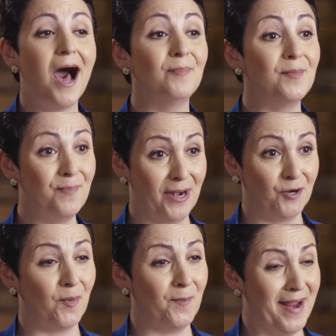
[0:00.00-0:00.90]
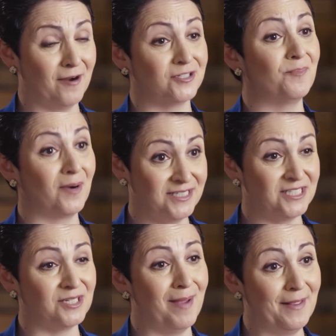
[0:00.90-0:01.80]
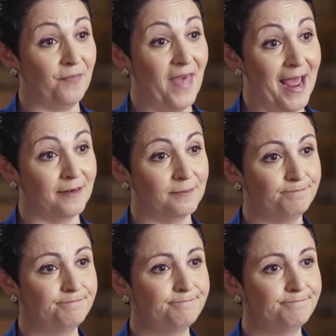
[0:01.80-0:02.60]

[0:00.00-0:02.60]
I'll be better prepared to participate then."